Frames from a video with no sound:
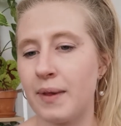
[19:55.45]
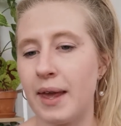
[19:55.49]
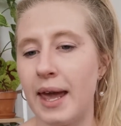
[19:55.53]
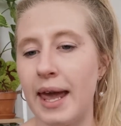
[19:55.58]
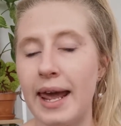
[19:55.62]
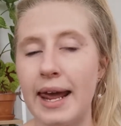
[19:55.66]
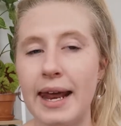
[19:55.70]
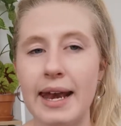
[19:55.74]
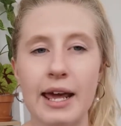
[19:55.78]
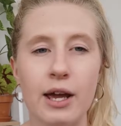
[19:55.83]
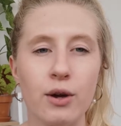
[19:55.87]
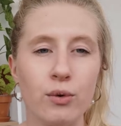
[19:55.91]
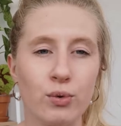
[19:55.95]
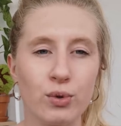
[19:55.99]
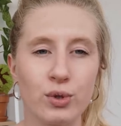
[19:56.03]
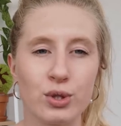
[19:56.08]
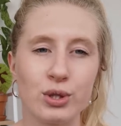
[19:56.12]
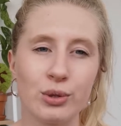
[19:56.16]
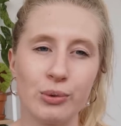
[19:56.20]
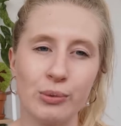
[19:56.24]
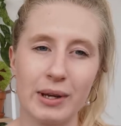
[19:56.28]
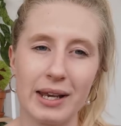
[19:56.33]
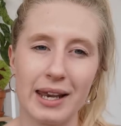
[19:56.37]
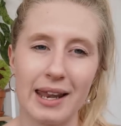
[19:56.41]
And I
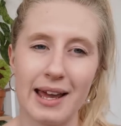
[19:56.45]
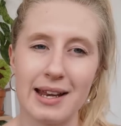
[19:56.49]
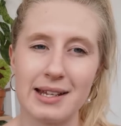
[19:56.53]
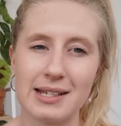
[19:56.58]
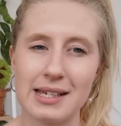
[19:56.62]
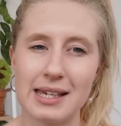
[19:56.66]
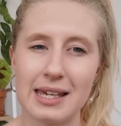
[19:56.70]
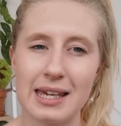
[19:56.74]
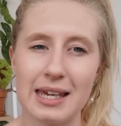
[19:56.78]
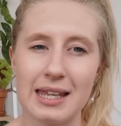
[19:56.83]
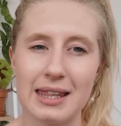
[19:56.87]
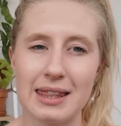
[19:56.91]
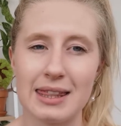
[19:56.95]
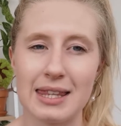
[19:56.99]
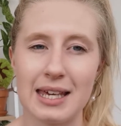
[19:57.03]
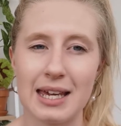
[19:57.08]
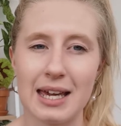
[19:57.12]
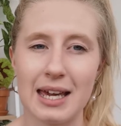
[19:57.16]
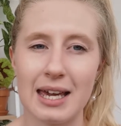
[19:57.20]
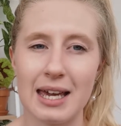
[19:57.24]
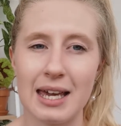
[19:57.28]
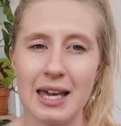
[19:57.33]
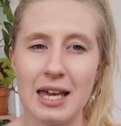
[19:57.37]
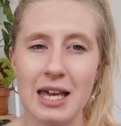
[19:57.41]
also would like to get
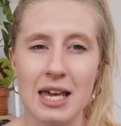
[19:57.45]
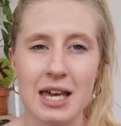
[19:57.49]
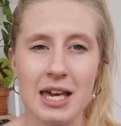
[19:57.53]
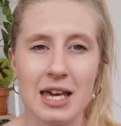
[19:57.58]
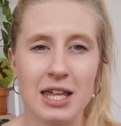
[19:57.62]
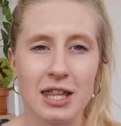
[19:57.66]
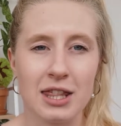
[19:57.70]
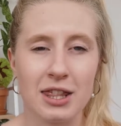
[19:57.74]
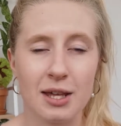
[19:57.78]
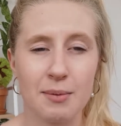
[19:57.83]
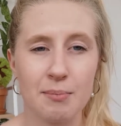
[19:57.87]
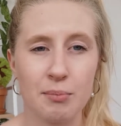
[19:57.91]
the